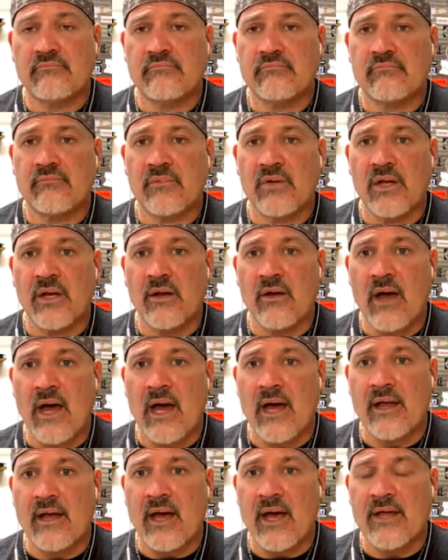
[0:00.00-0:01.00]
you know,
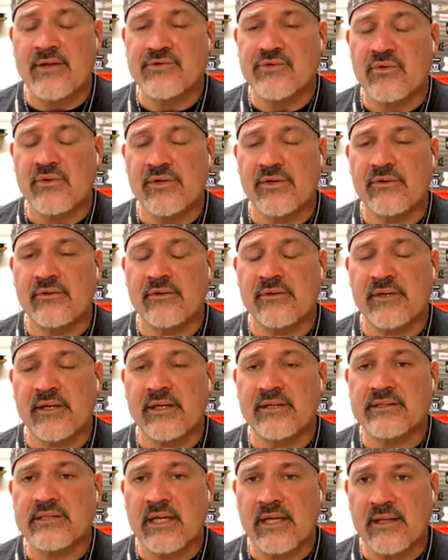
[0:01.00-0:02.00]
I, I, enjoy doing
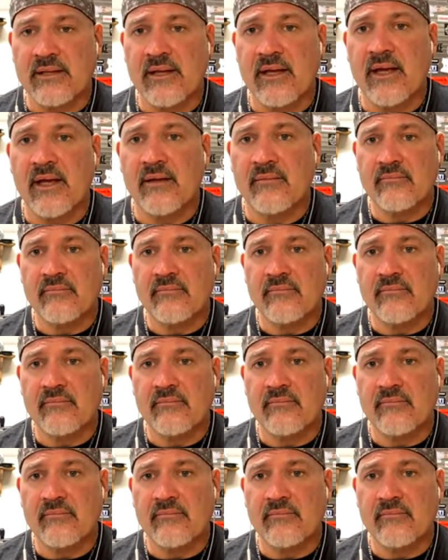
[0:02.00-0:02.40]
things like that